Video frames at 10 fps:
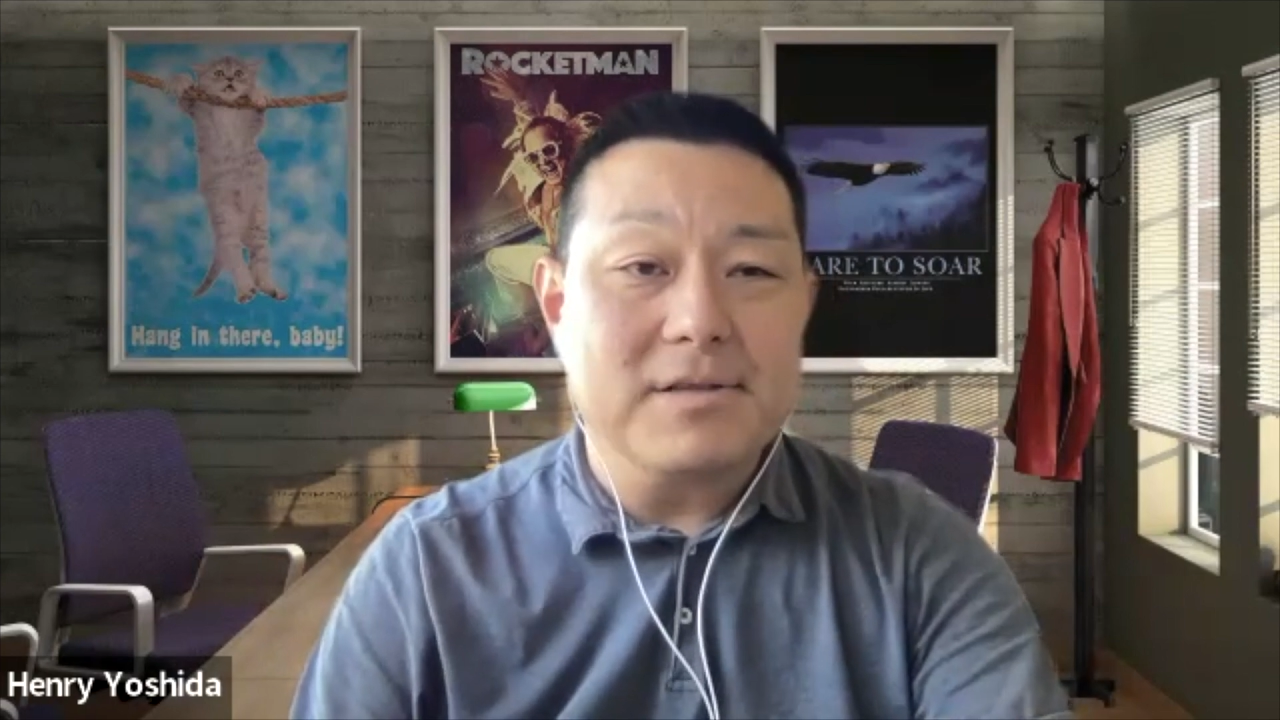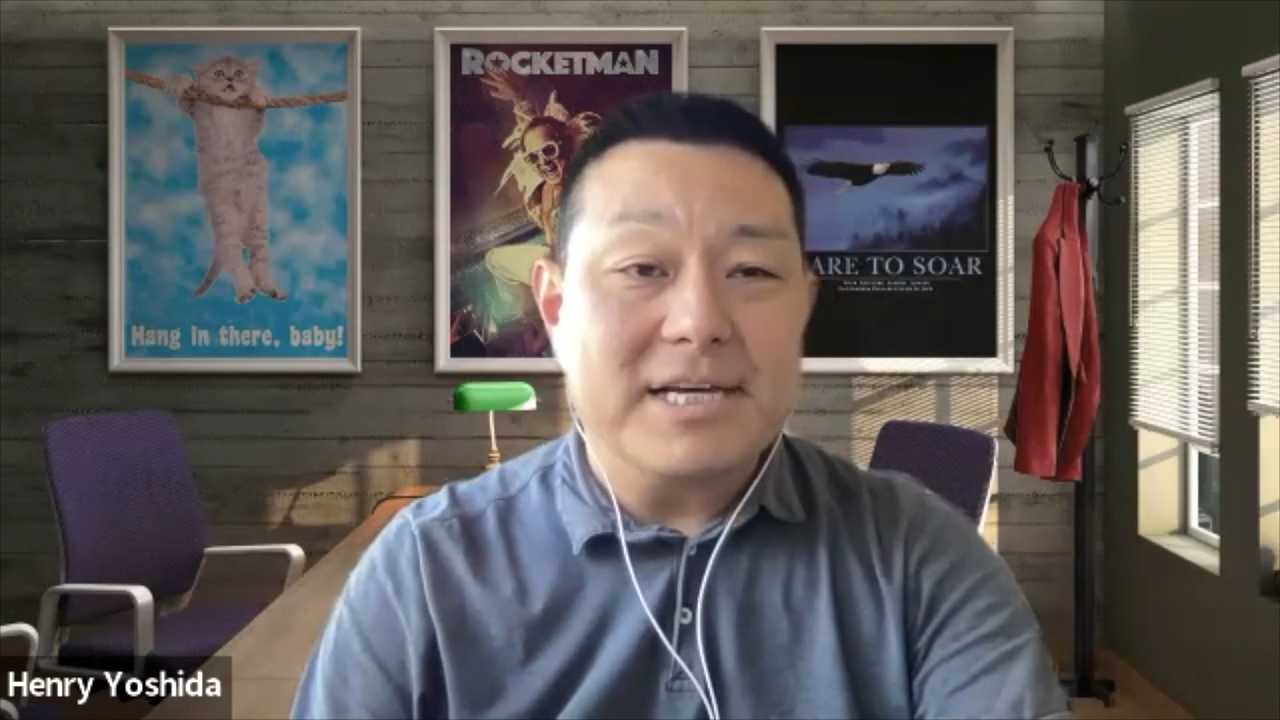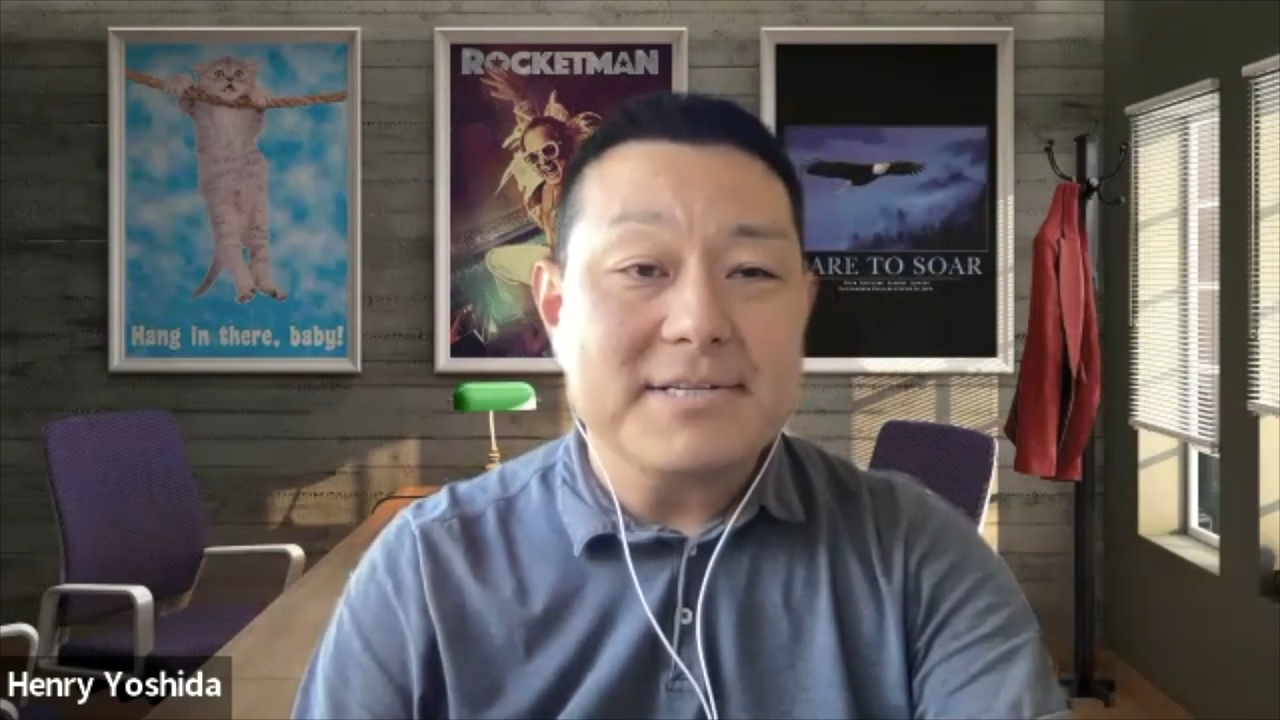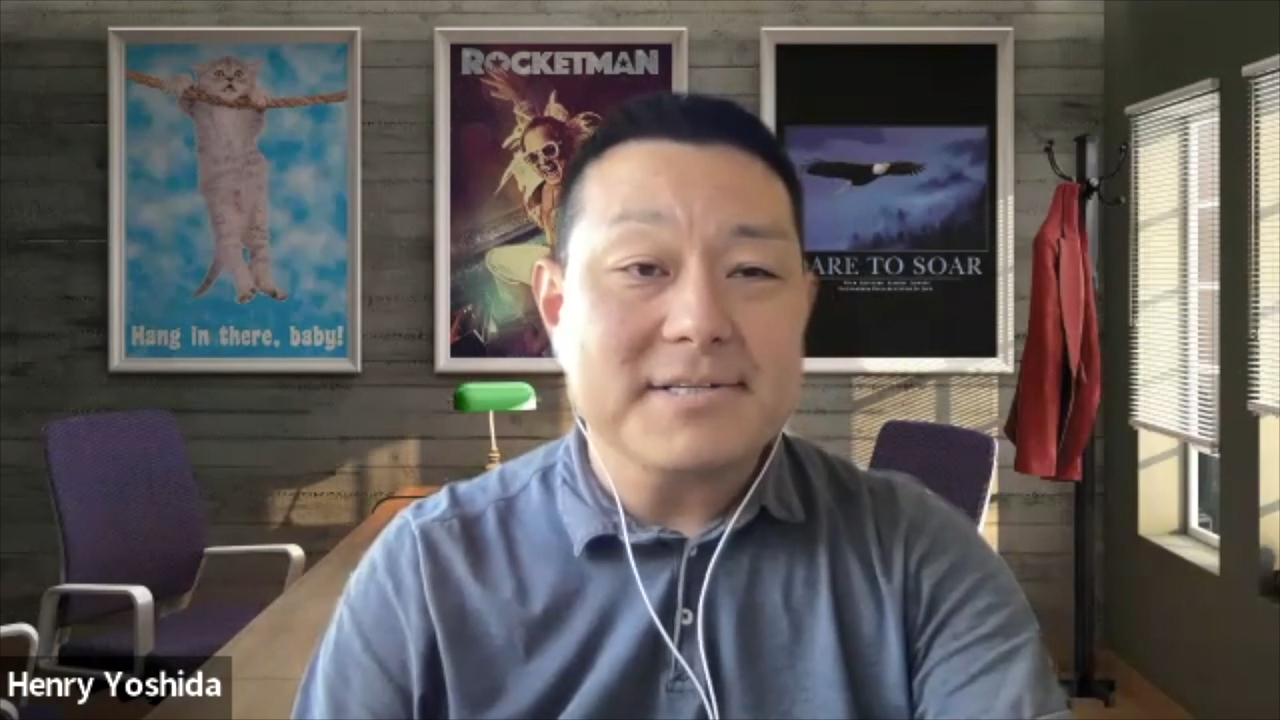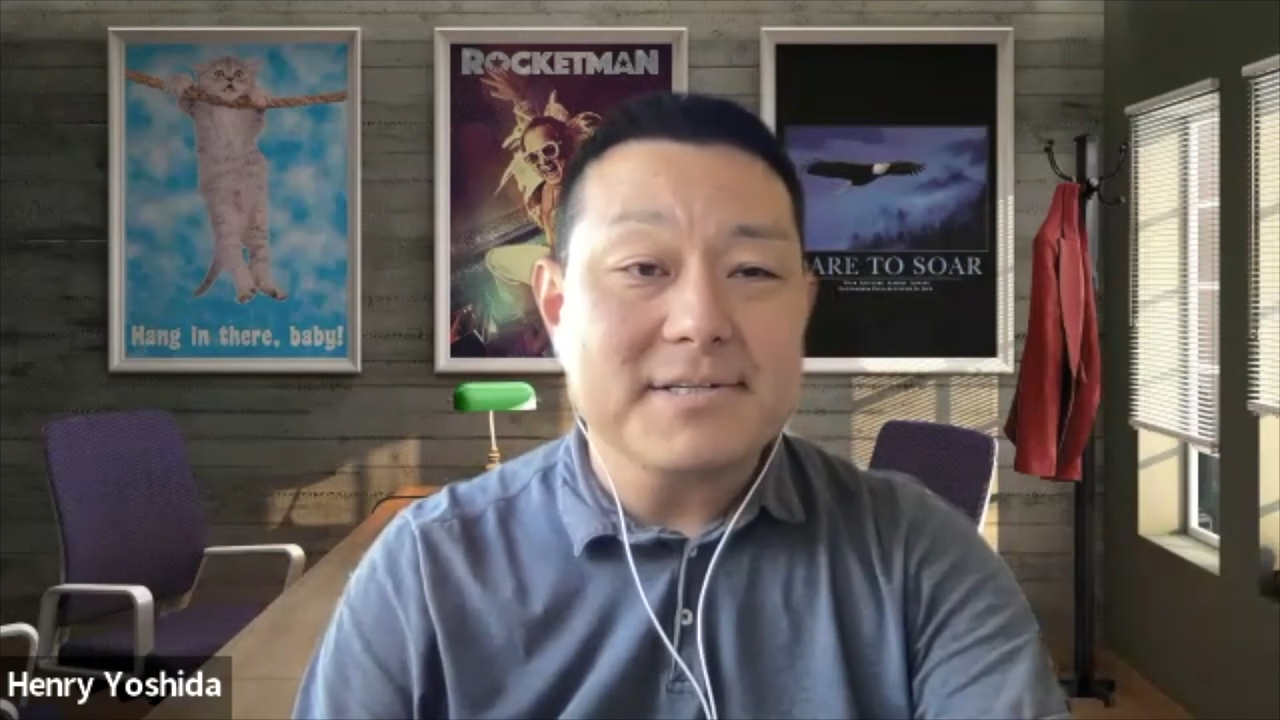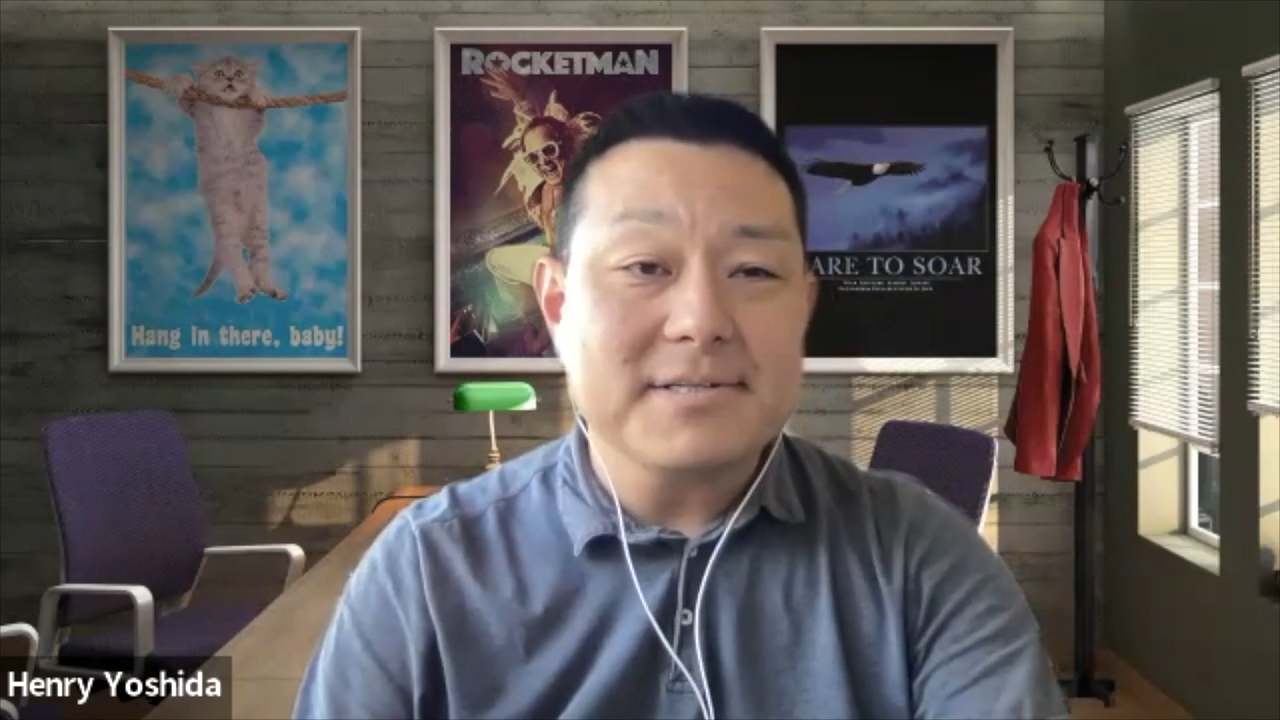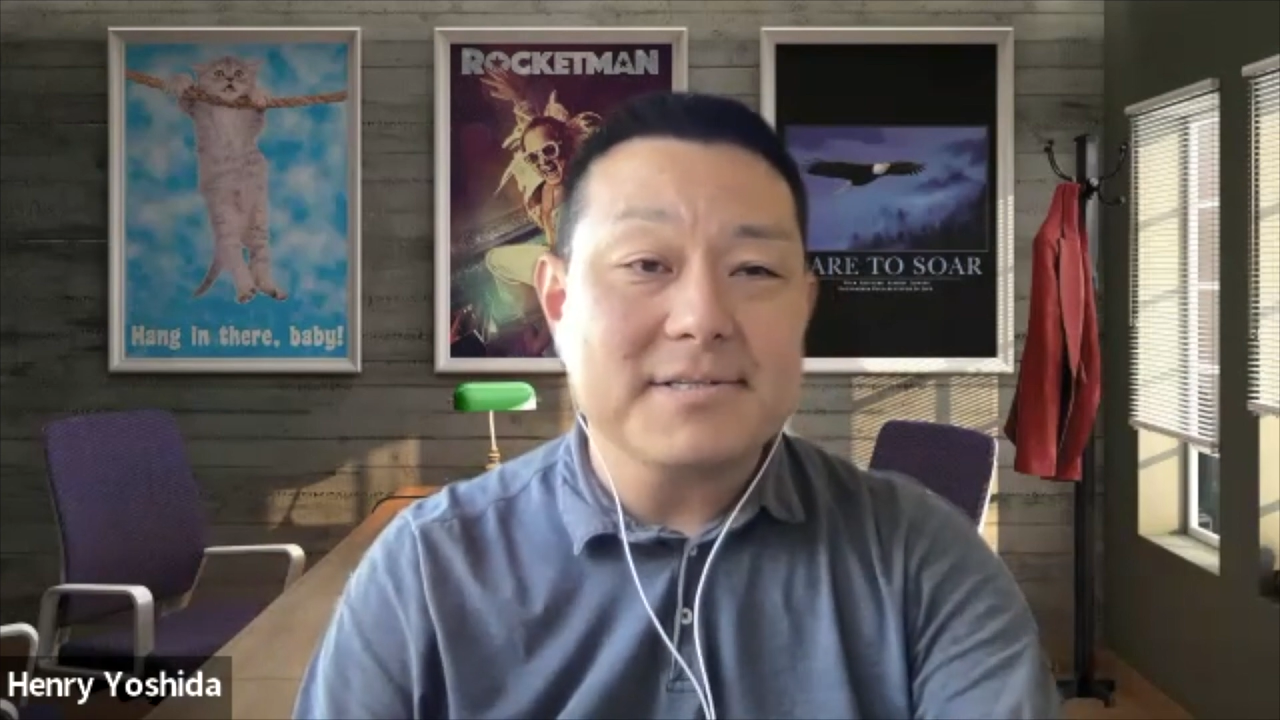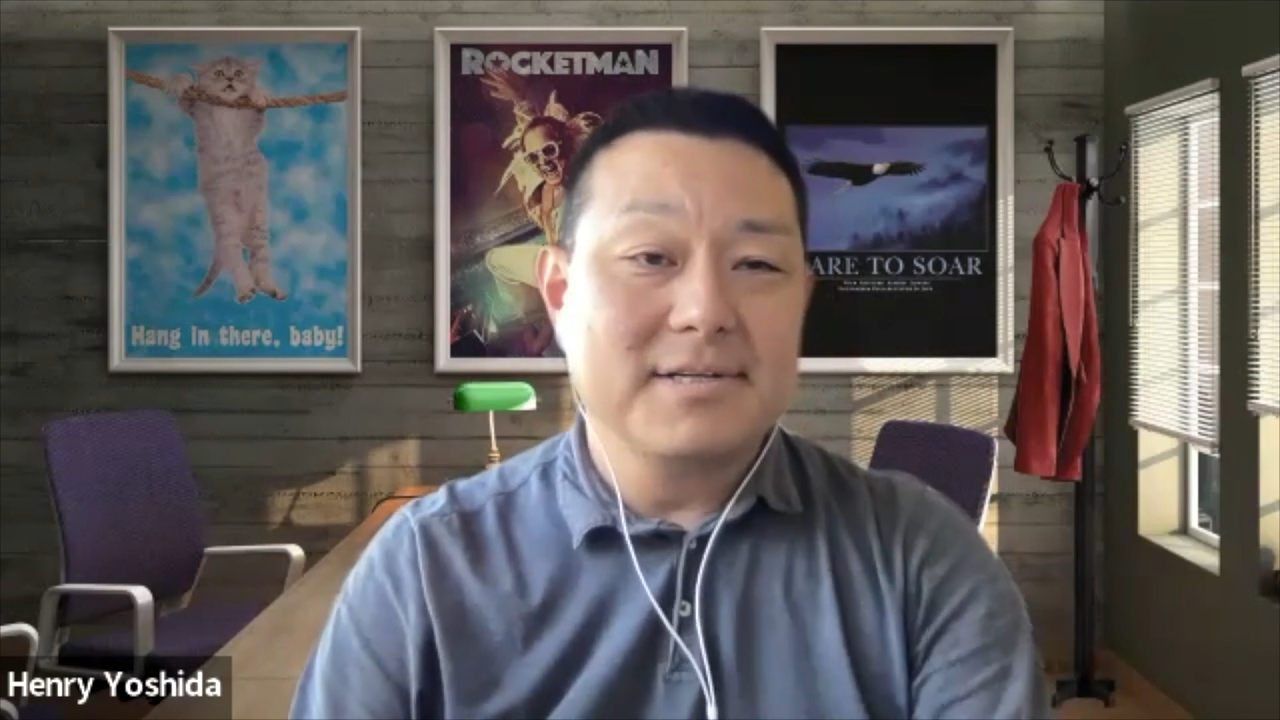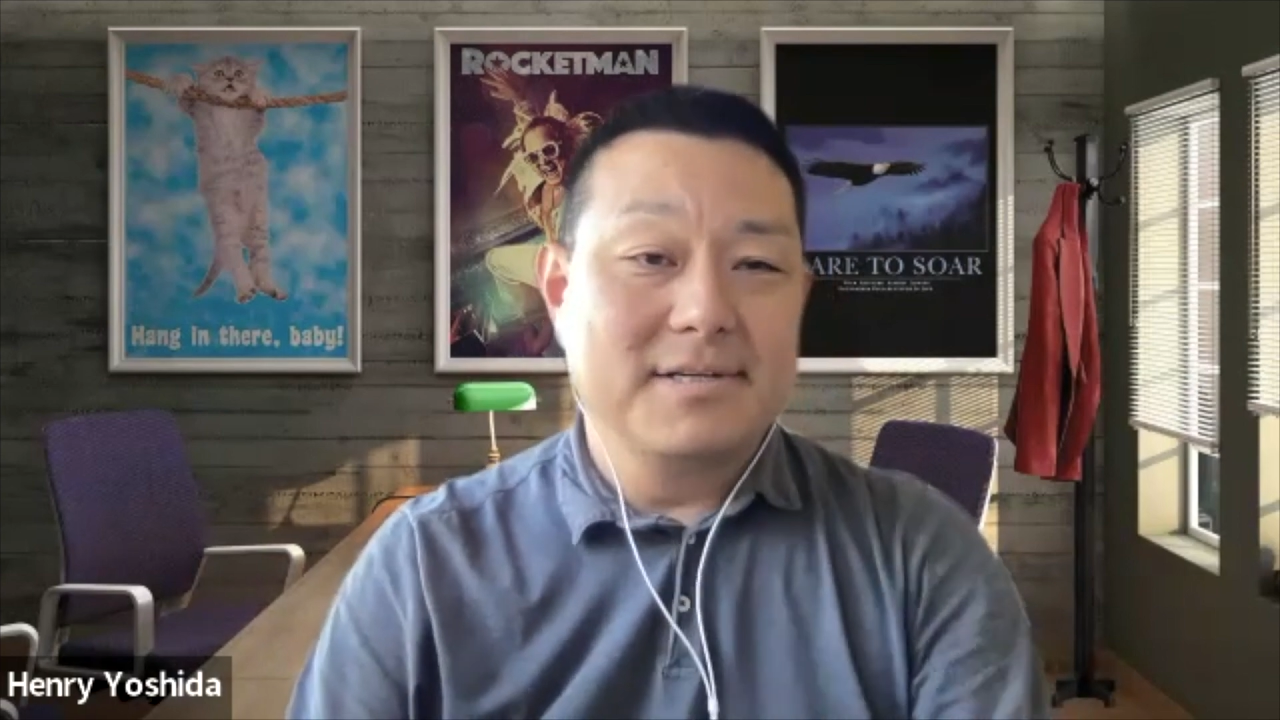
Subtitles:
license